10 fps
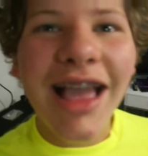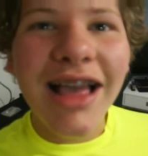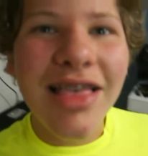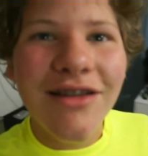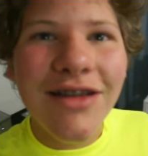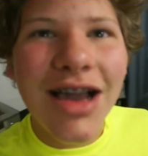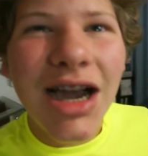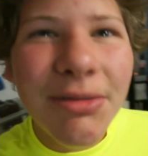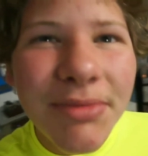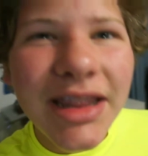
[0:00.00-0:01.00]
guys, so
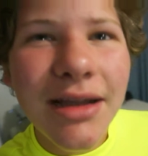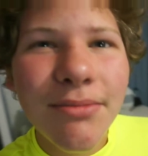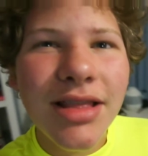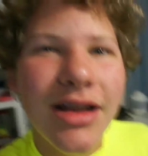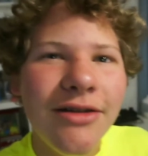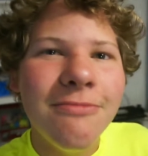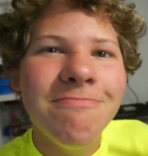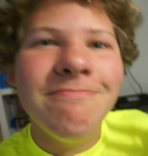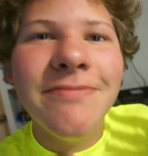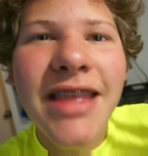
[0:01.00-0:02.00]
comment down below
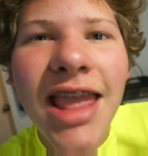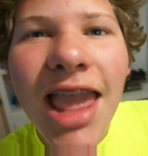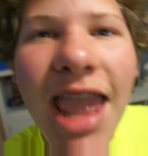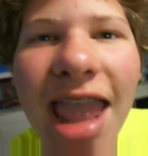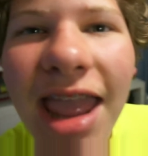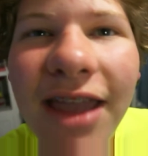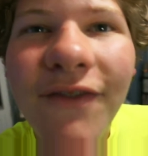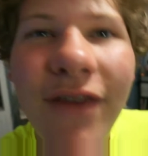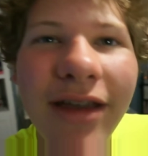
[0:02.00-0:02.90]
if